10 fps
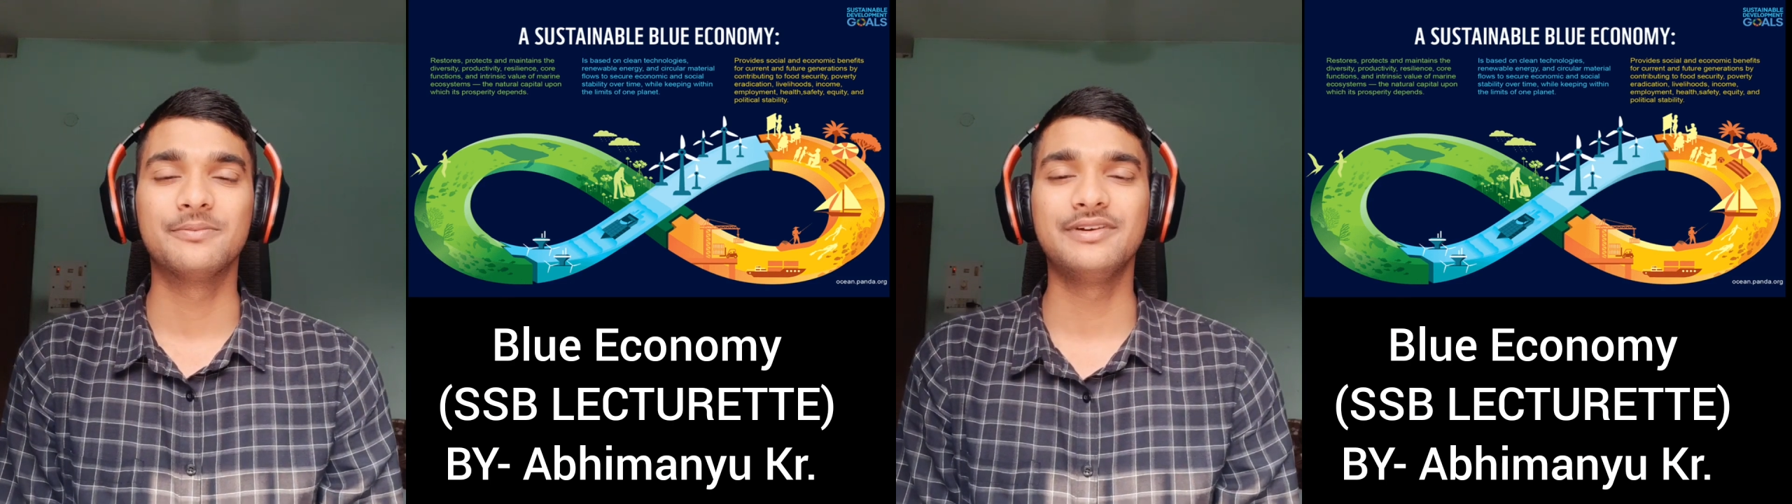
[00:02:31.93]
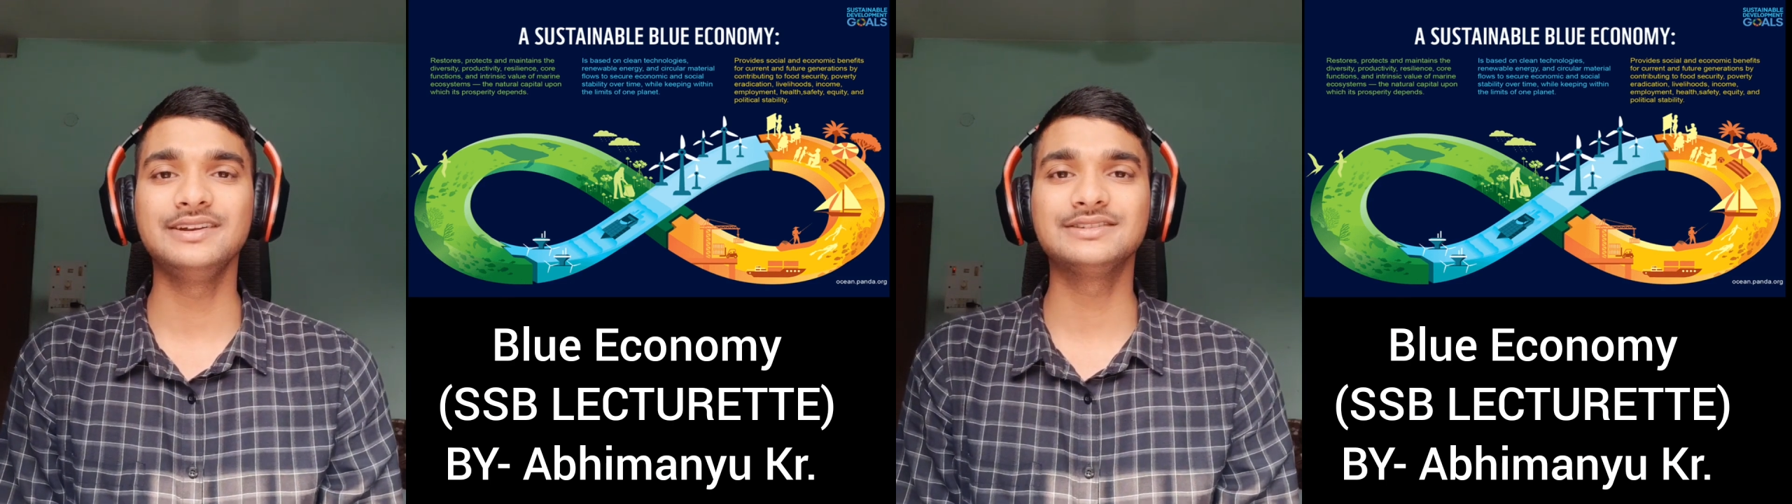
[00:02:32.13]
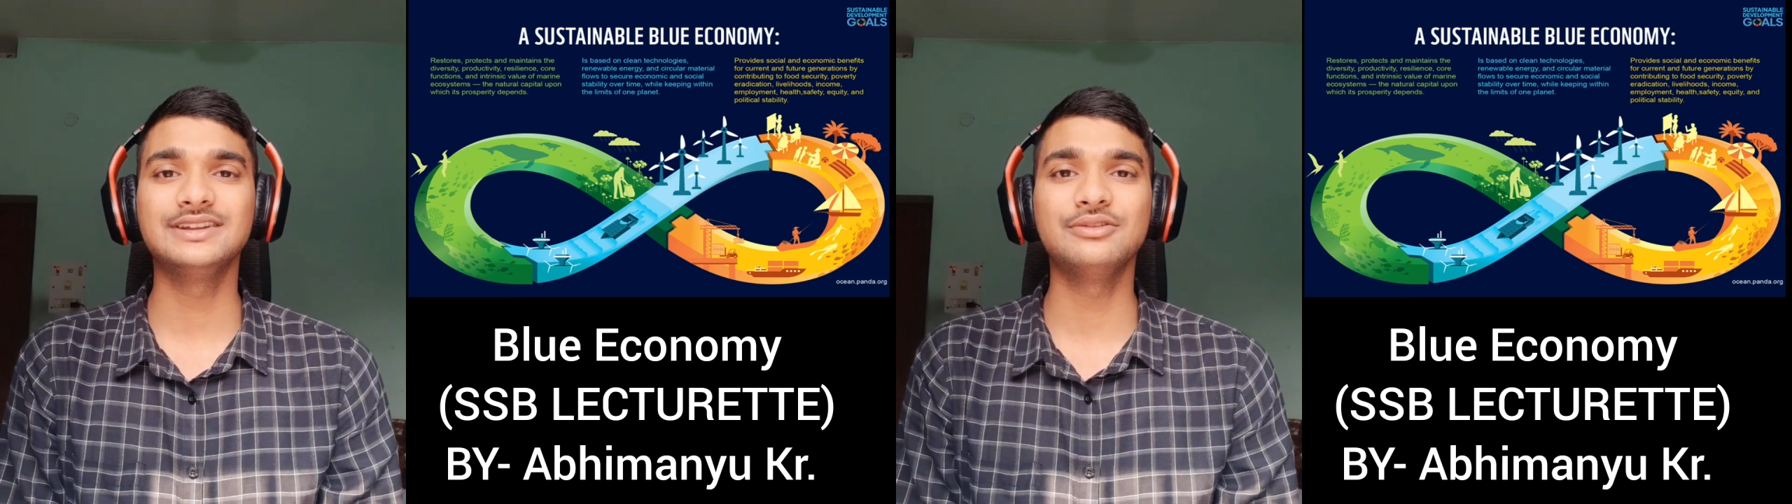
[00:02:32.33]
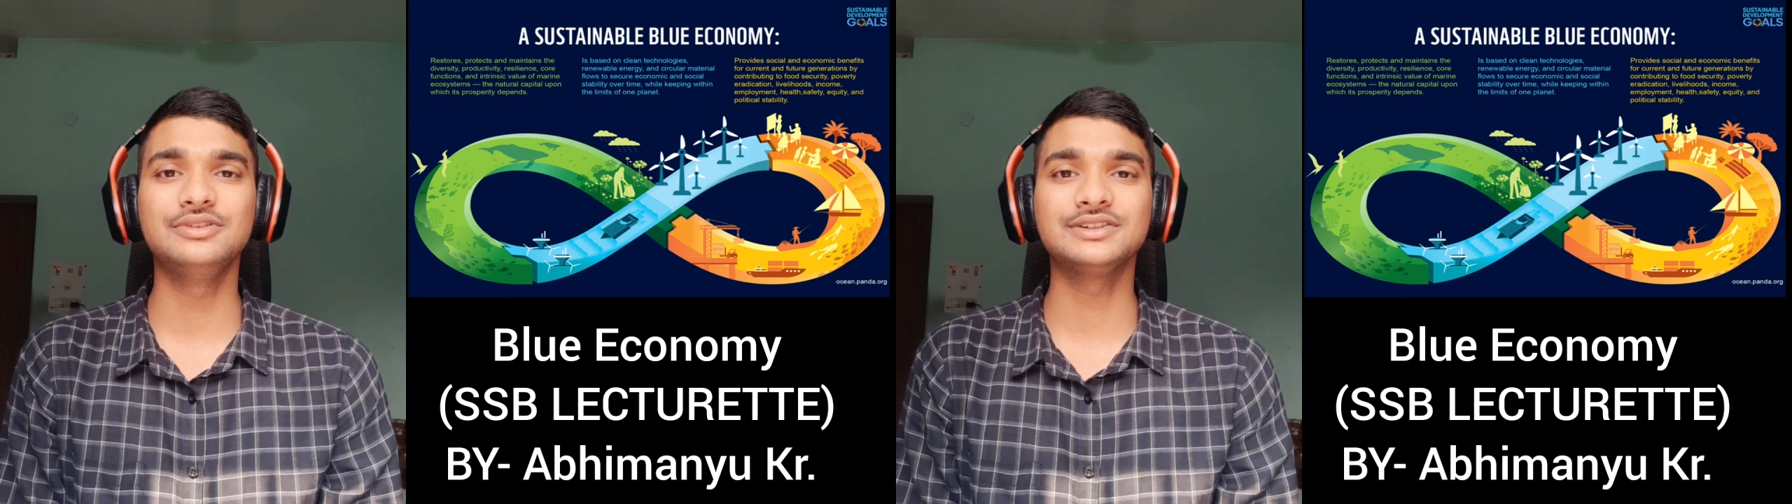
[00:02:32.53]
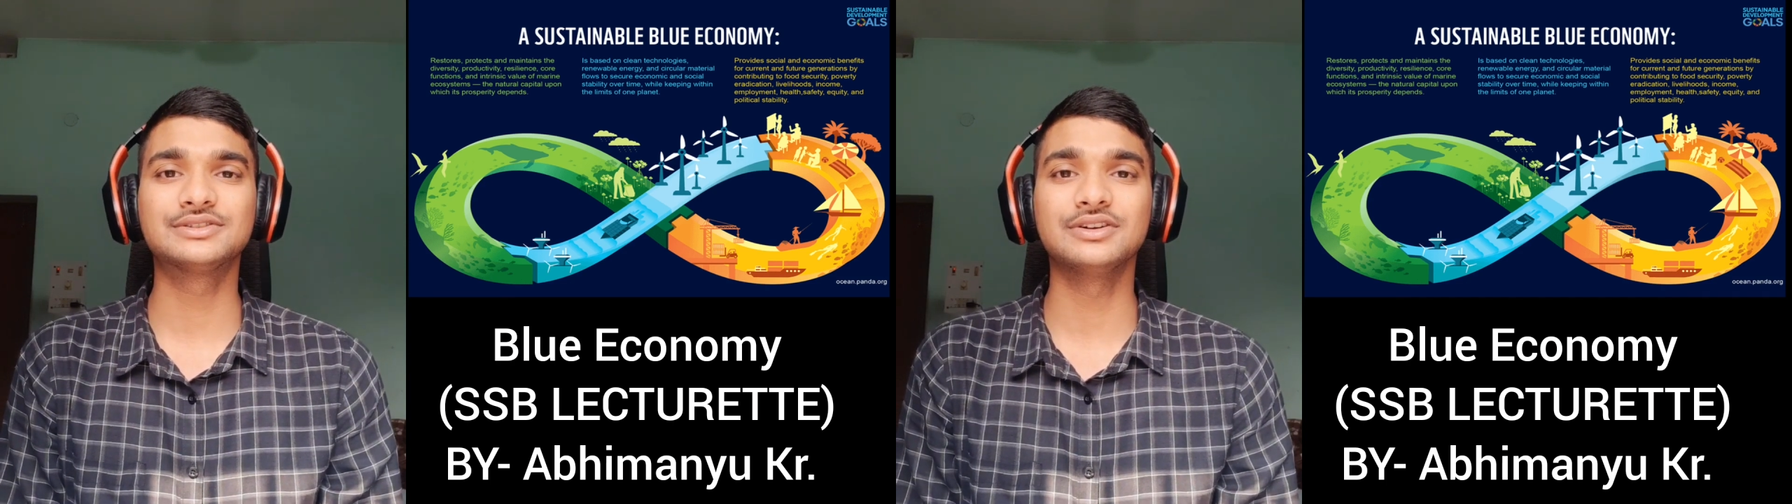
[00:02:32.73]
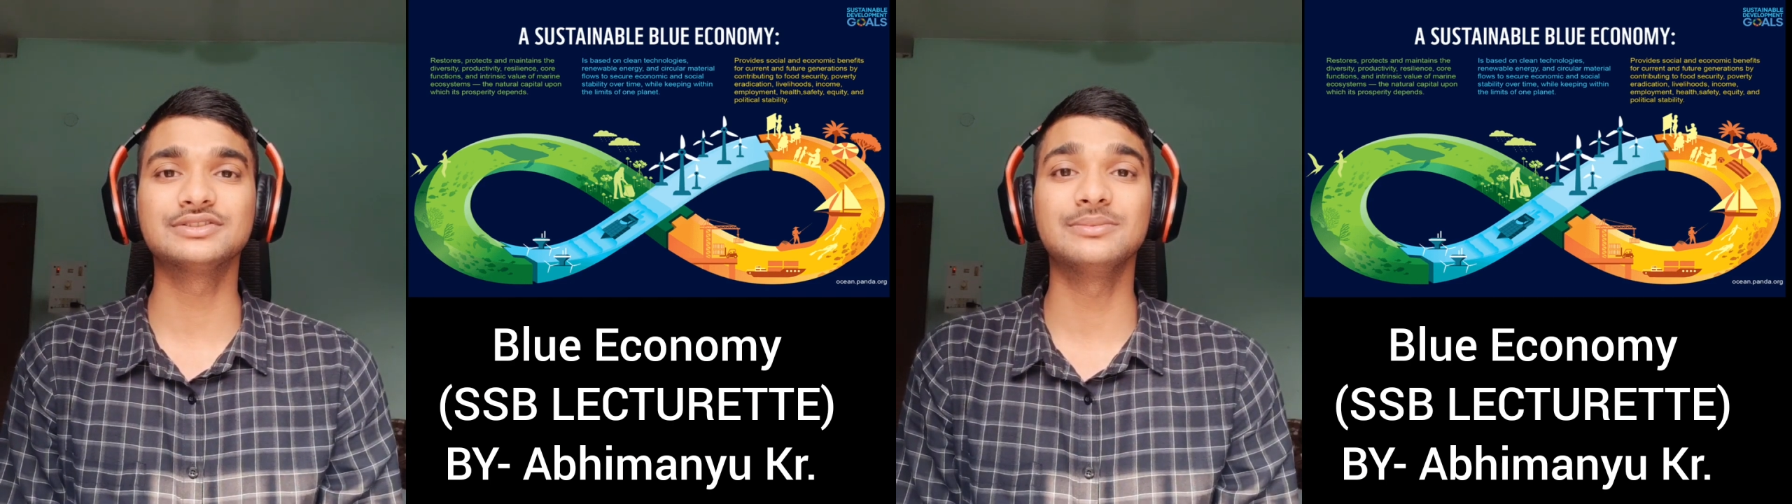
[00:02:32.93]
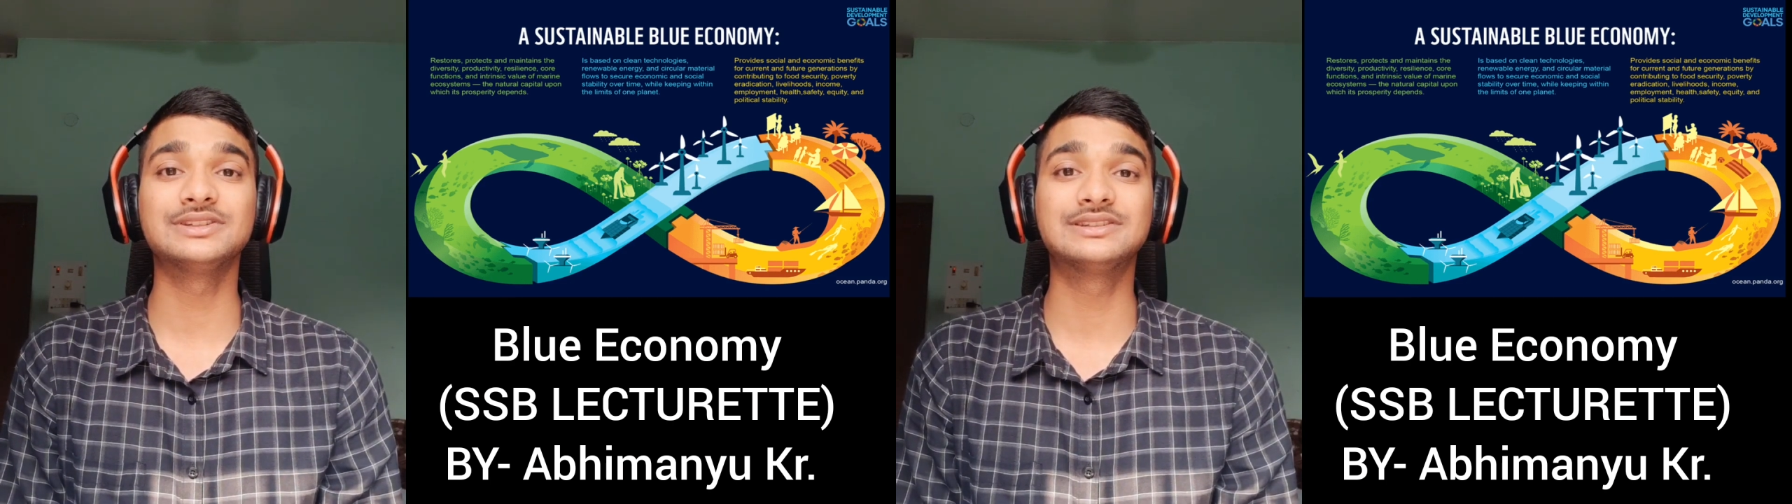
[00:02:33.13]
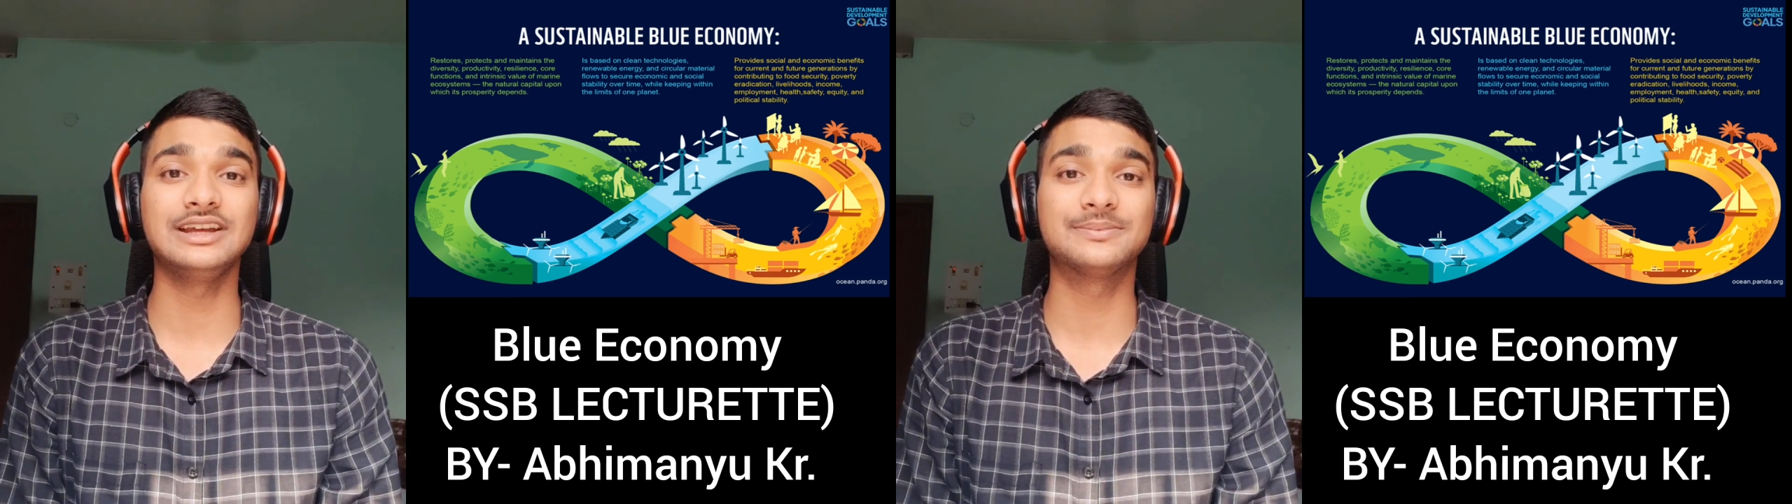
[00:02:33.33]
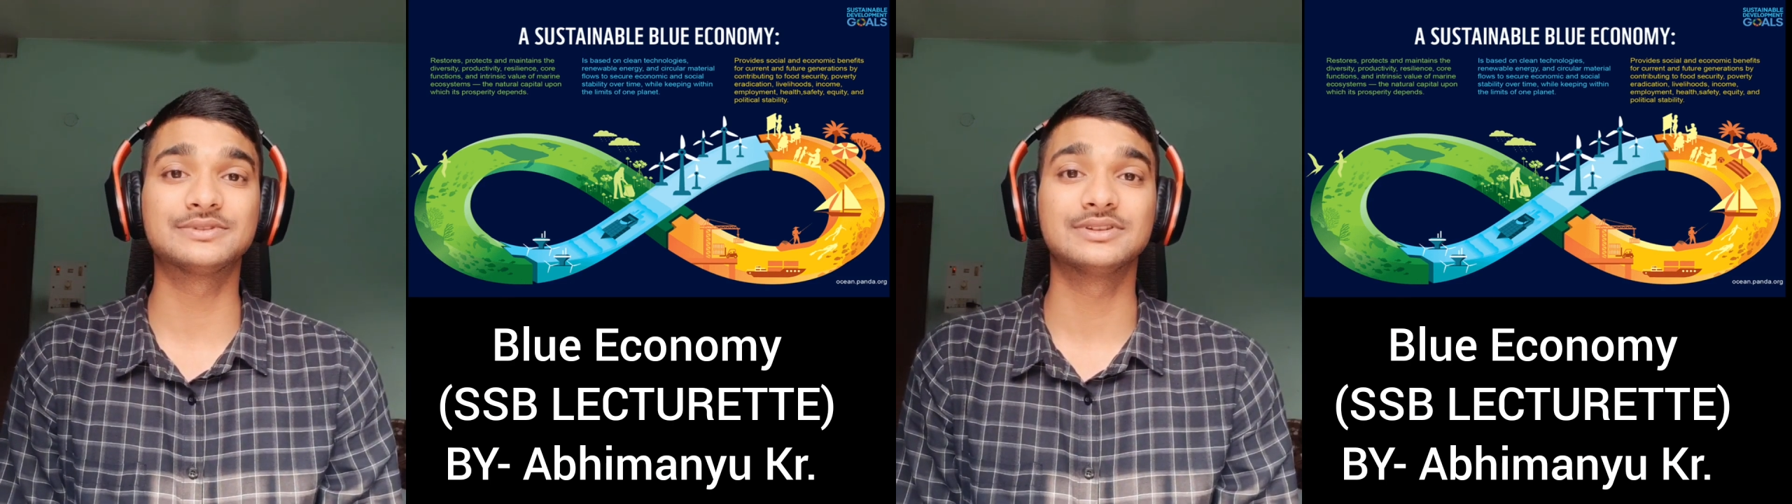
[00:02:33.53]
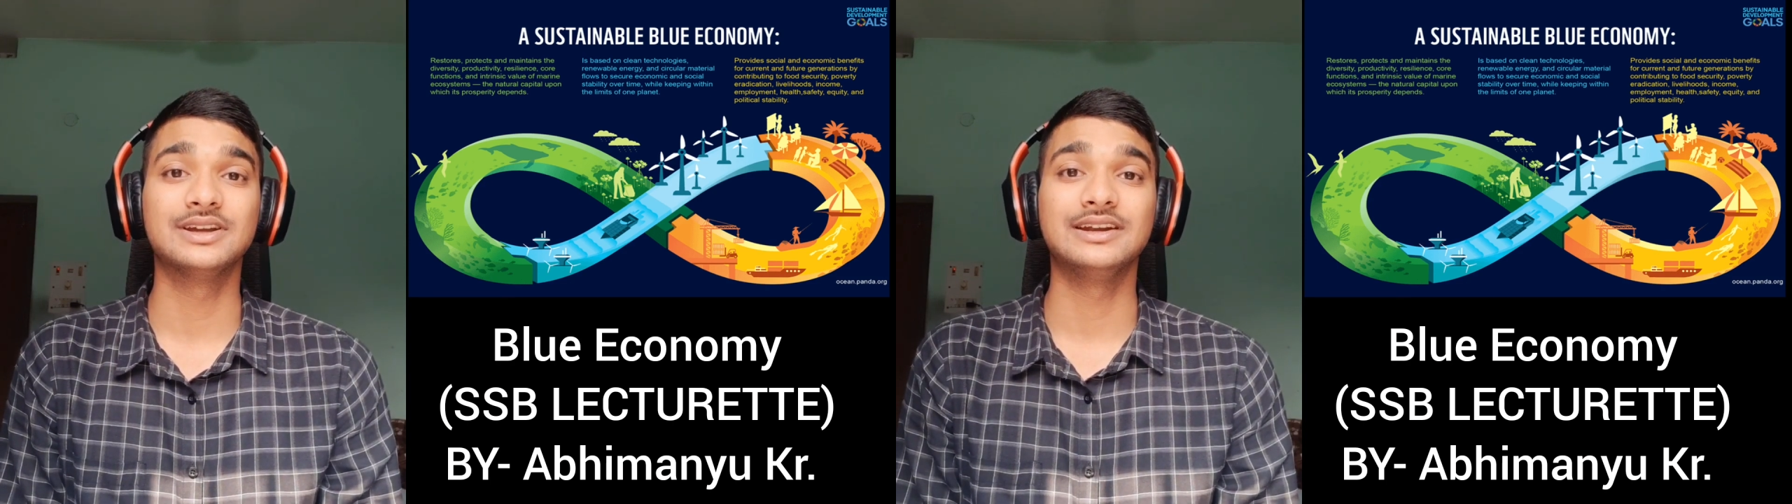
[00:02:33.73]
Friends, now let's talk some
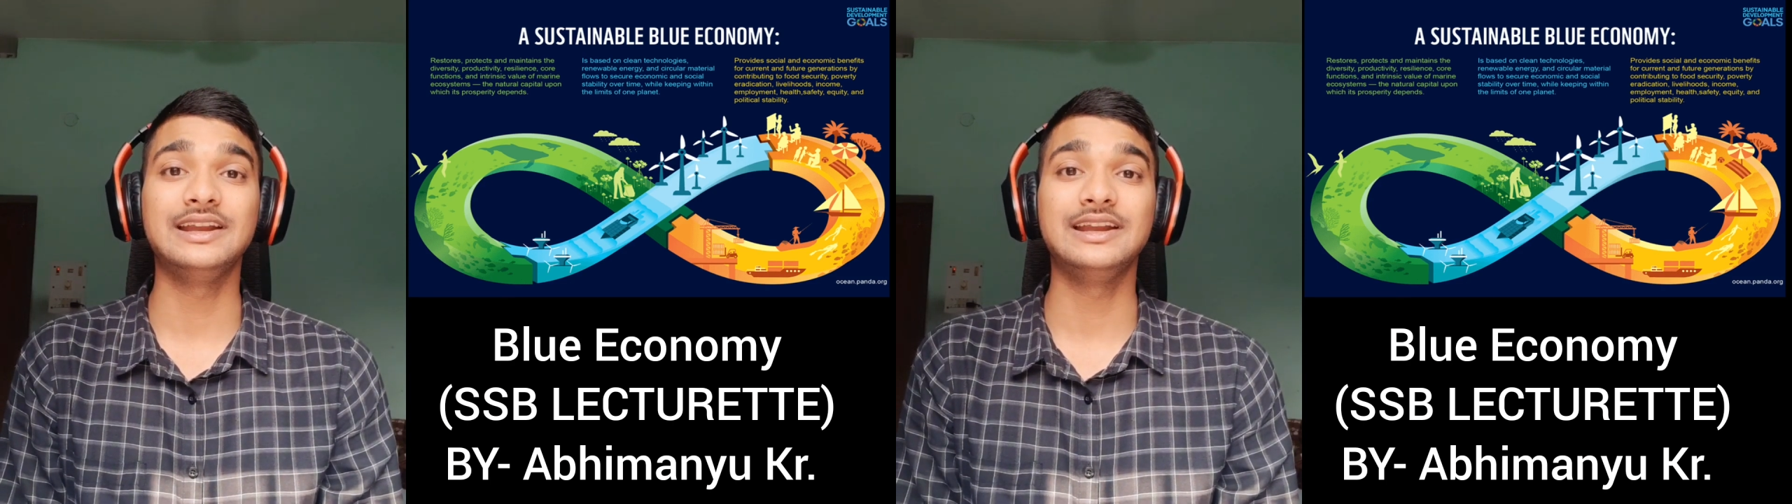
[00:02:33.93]
steps